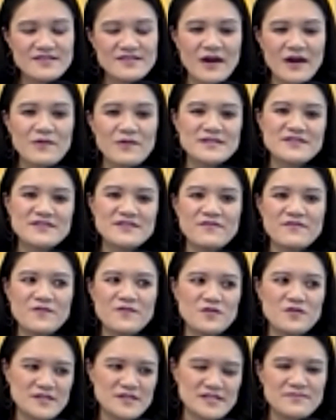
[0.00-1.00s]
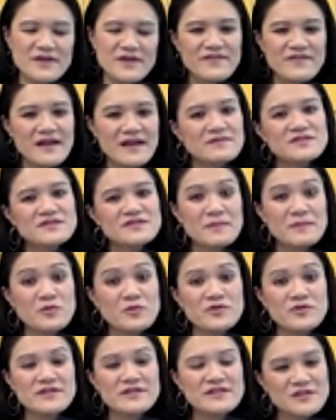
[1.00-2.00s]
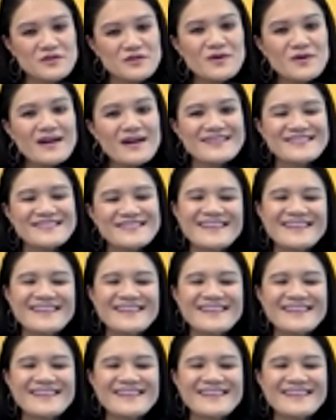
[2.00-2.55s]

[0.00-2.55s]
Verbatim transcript: So I was the first in my family to be born in the U.S.